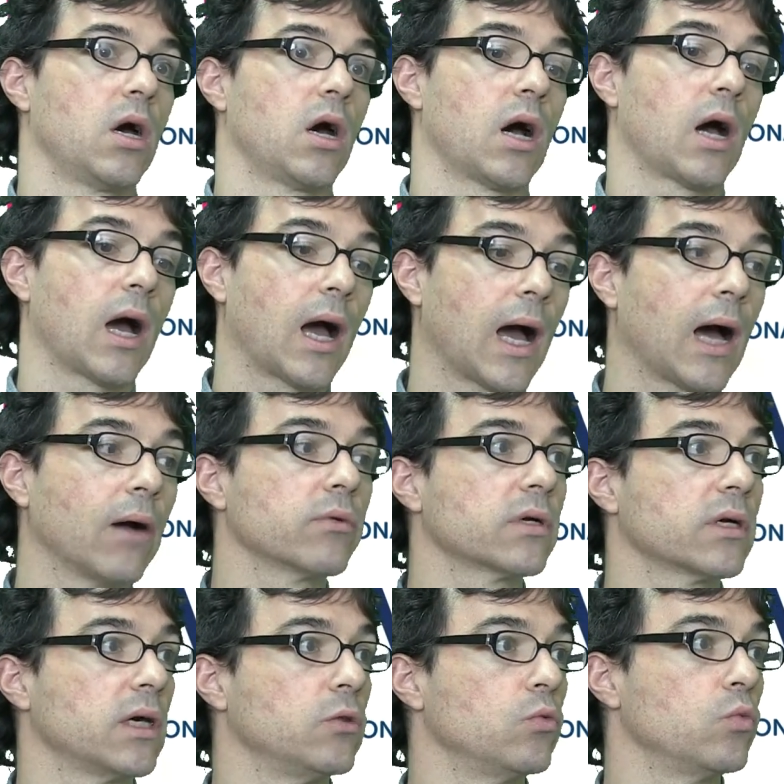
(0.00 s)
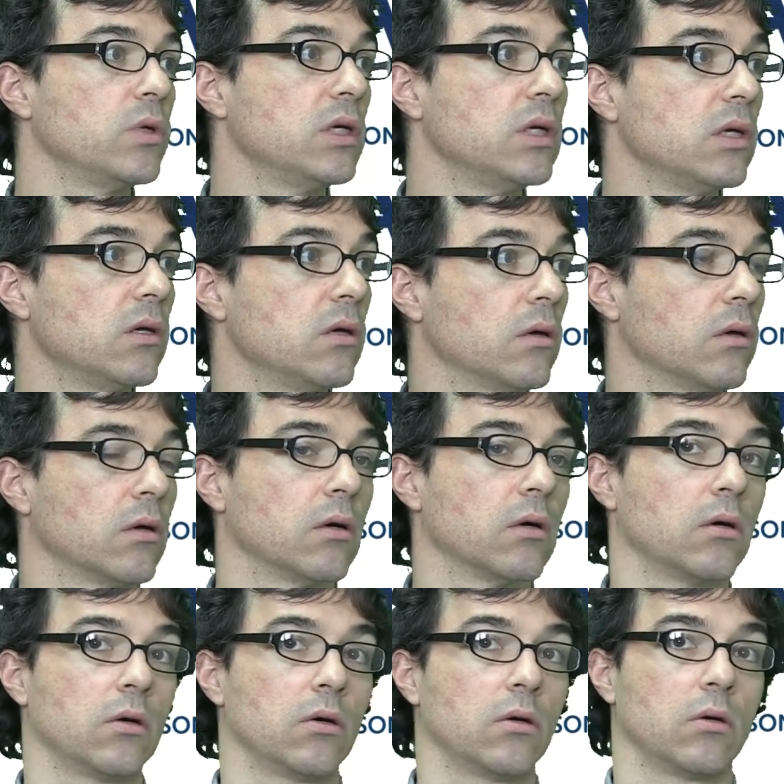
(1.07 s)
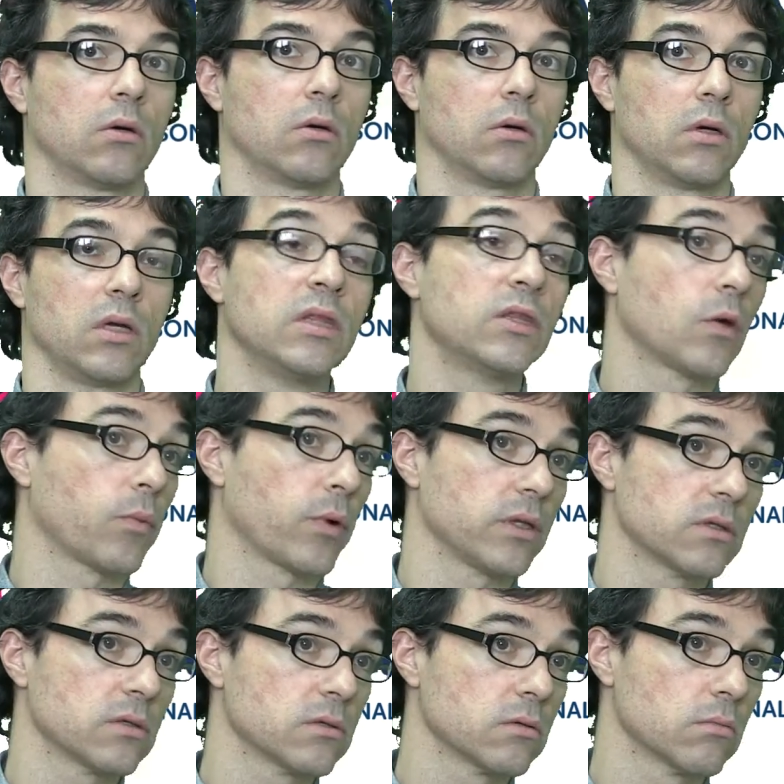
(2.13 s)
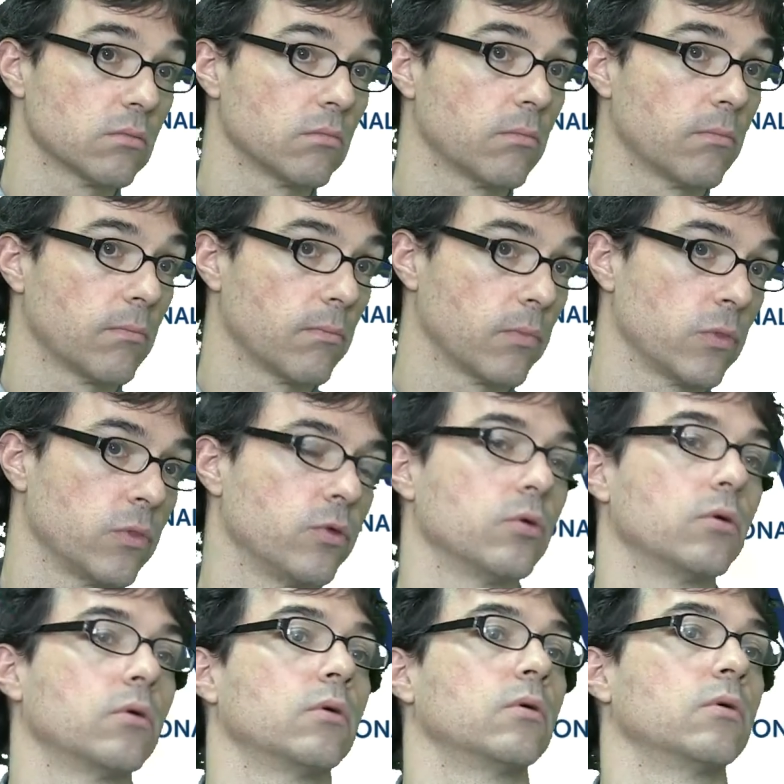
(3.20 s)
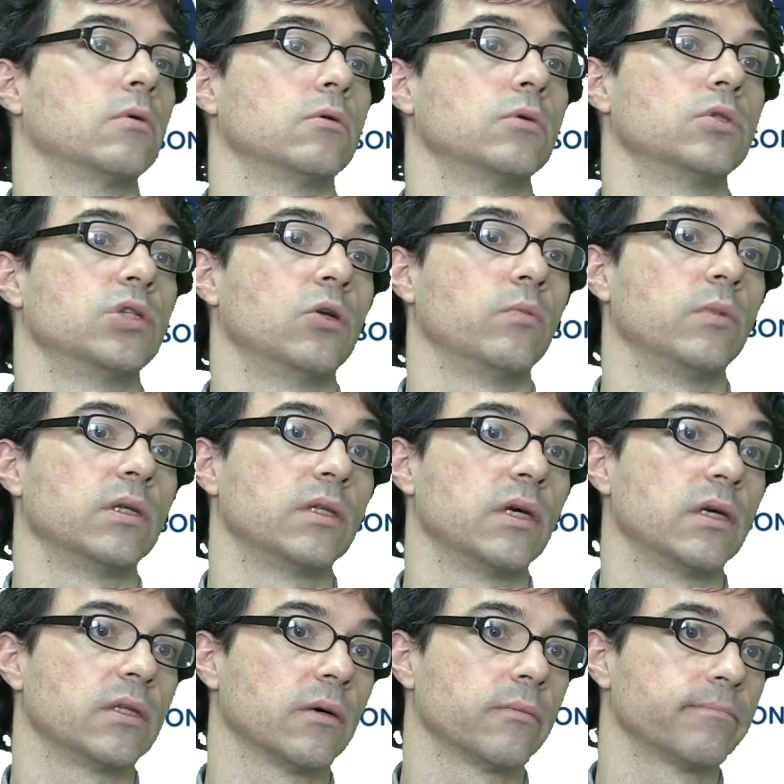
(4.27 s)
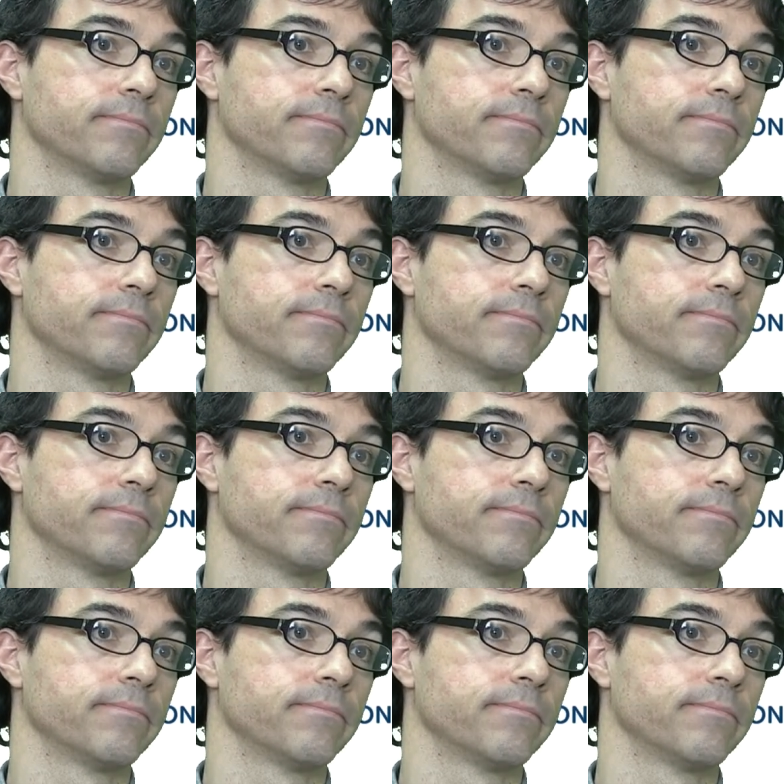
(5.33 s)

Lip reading: how can we interpret the genomic data.